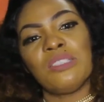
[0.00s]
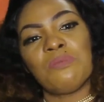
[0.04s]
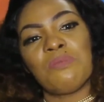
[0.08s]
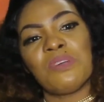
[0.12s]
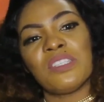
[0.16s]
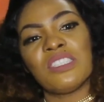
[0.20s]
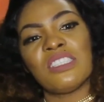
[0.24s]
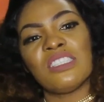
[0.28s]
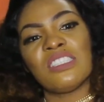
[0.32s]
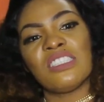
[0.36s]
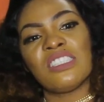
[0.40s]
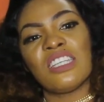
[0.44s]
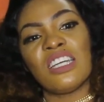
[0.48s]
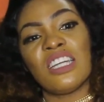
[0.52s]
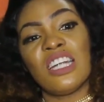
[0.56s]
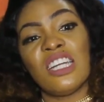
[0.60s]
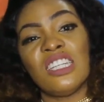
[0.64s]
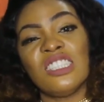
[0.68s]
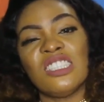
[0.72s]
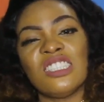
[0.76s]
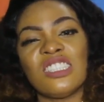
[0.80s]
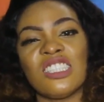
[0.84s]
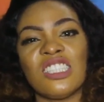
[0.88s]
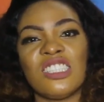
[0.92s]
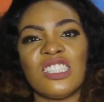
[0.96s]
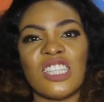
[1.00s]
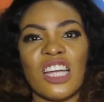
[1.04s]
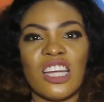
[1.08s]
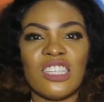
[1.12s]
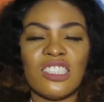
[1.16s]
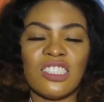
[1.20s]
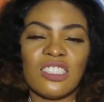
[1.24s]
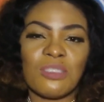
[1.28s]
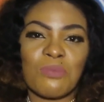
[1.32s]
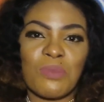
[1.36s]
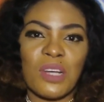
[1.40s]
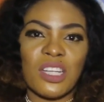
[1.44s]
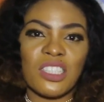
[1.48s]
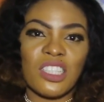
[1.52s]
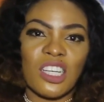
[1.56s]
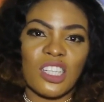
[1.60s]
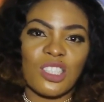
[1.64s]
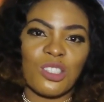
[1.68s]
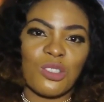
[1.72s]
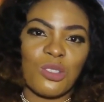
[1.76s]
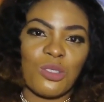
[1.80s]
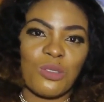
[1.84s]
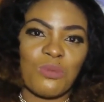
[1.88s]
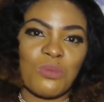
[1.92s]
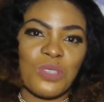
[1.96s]
the person said, and it's a Chinese man that
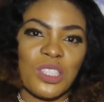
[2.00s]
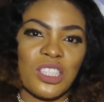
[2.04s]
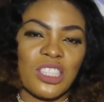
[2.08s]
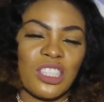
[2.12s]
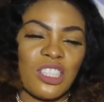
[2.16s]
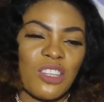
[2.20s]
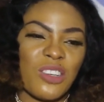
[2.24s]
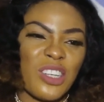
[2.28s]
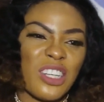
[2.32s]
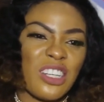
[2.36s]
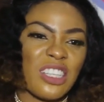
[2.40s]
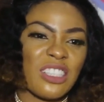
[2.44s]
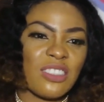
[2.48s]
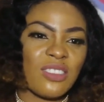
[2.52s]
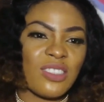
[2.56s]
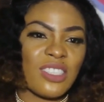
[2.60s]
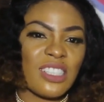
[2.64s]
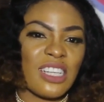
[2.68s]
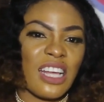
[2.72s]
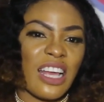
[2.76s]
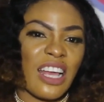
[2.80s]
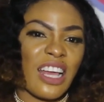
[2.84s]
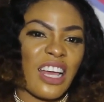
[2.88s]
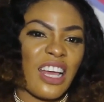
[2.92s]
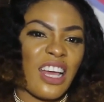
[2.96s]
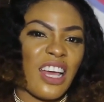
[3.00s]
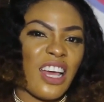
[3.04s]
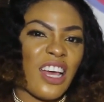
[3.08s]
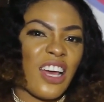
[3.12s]
told me, they were like,